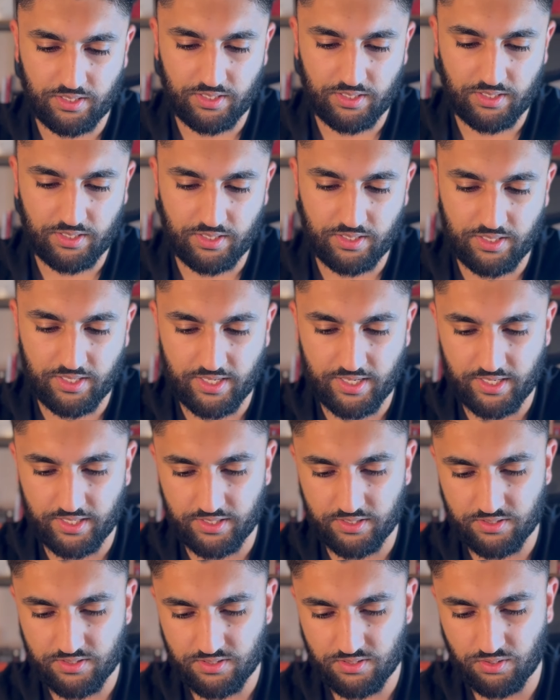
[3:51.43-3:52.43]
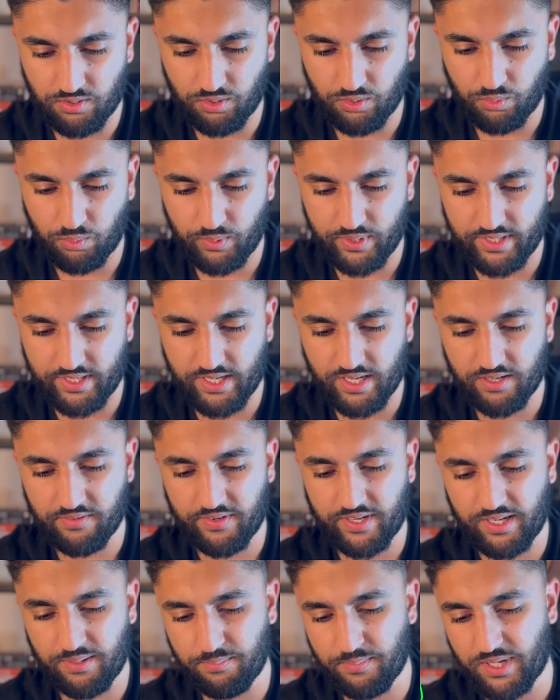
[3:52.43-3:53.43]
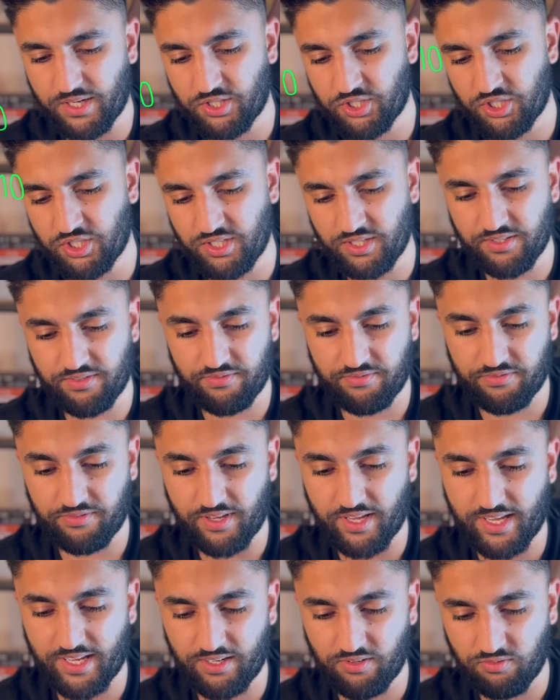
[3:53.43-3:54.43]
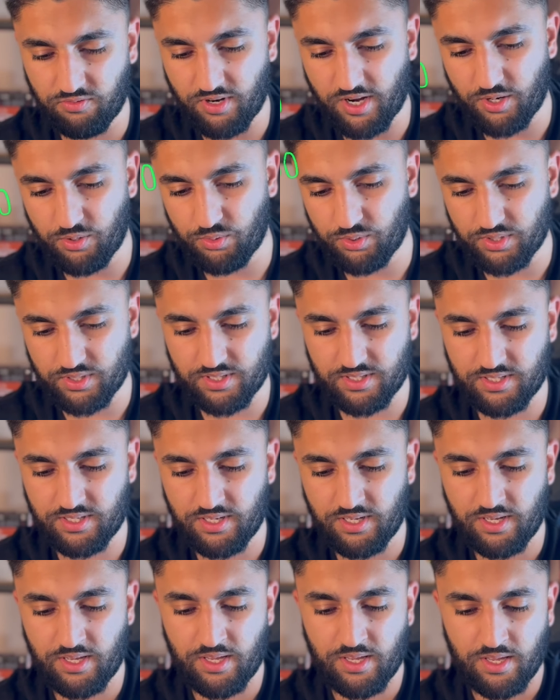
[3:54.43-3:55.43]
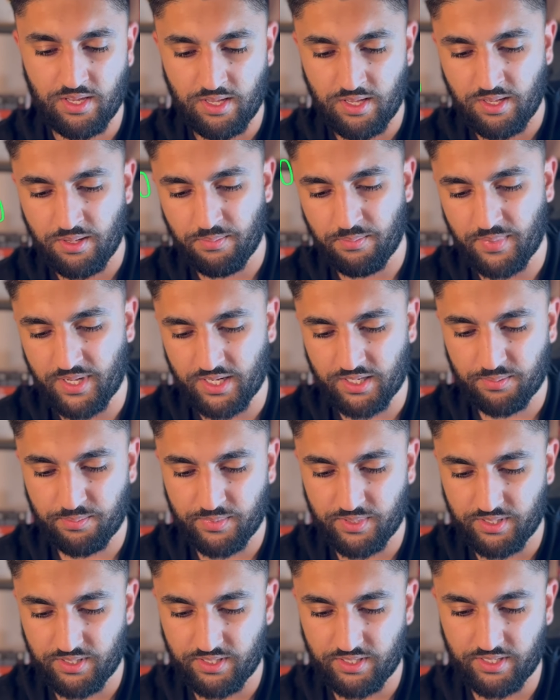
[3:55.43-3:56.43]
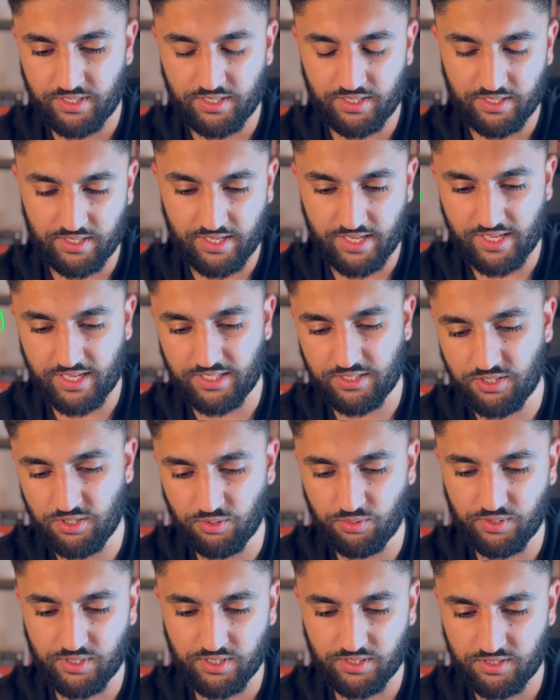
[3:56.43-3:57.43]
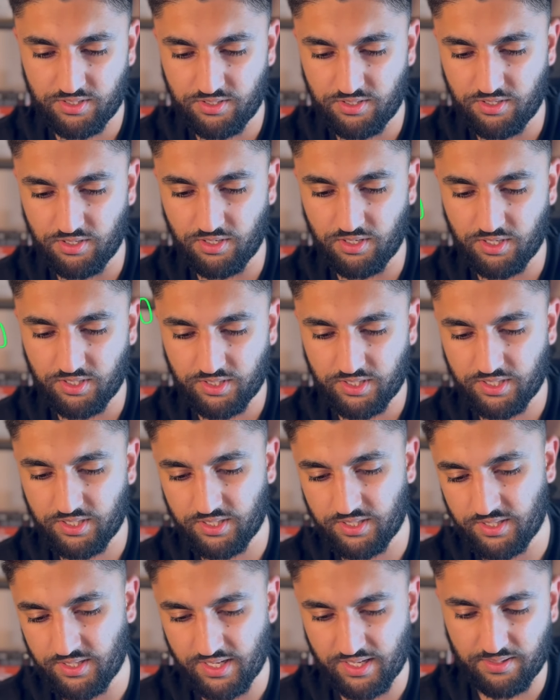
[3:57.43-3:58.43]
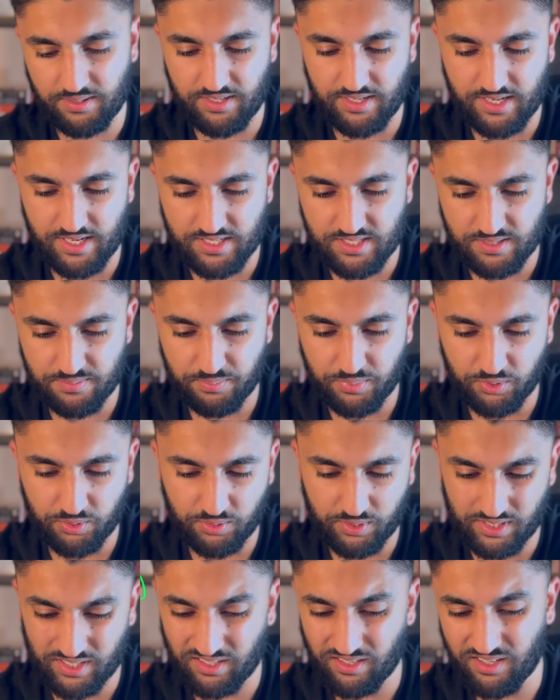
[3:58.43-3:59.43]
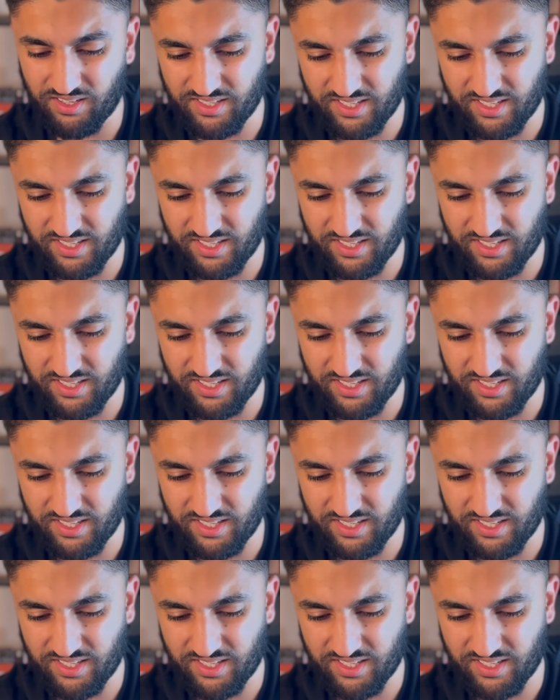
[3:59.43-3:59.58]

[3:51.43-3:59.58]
Okay, so we have a Maschiff, a Routes, Magma, a Donut Dog, a Nestball, a lot of